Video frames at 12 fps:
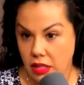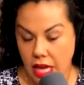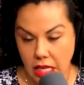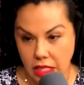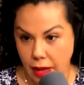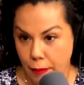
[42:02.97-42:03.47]

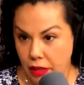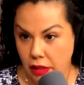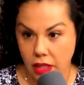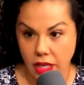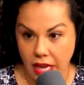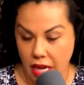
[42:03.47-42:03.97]
ends up in
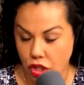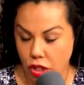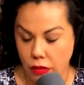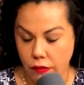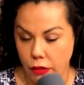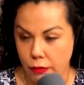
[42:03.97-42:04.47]

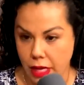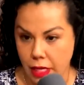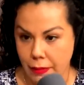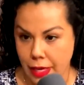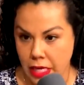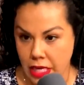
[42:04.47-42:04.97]
litigation for many,
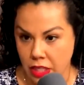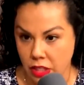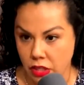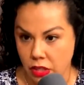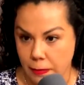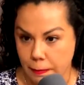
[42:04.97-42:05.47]
many
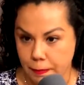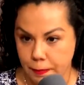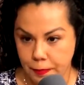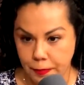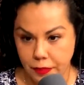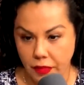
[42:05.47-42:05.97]
years.
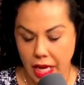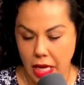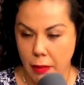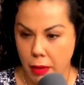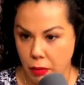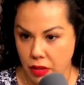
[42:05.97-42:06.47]
They
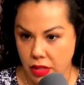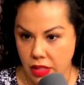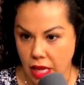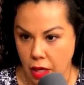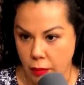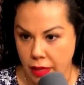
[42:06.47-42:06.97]
come up with a
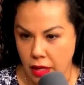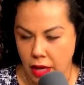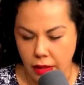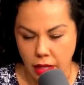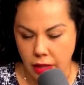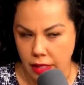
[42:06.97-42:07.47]
settlement. I
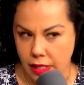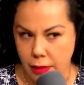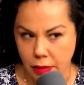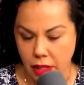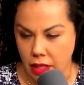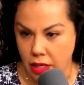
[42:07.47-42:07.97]
think they
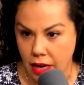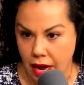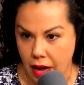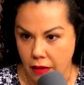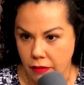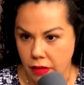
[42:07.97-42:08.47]
split it in
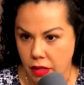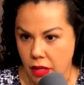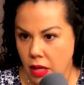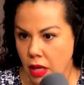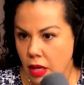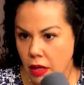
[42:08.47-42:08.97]
half.
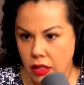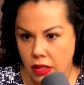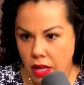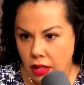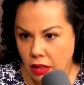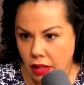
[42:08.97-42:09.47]

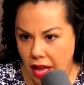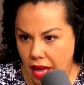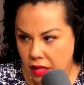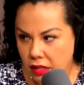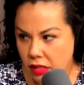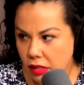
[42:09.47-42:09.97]

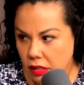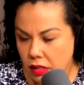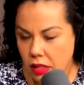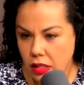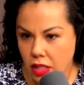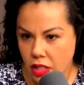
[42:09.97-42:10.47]
Nonetheless,
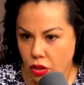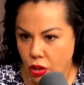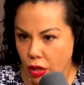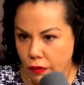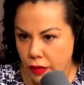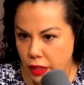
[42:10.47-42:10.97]
his
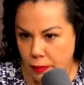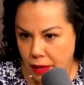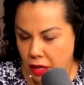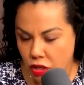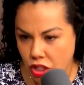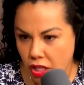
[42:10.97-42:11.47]
girlfriend's
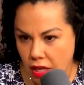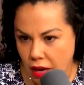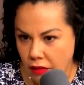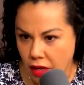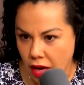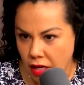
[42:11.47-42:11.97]
parents should have
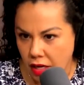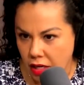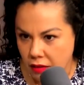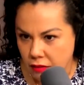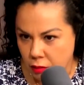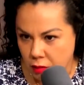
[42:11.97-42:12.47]
never gotten any
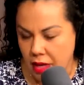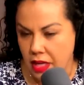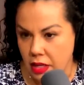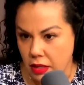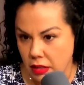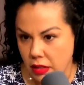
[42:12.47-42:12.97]
of his
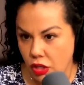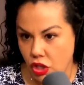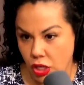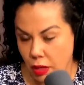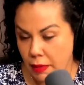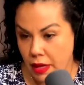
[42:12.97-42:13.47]
money. It
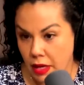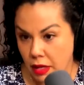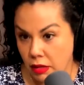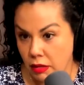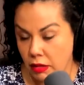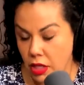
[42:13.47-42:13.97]
should have
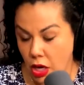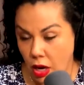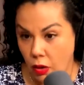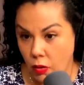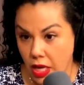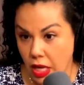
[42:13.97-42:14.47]
been,
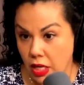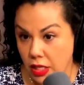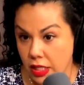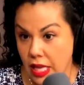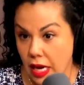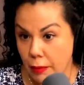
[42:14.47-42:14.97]
he could have
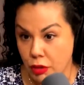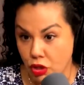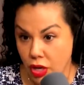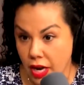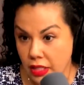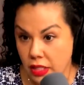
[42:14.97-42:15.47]
set up a
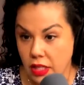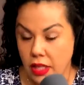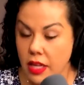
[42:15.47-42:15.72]
trust,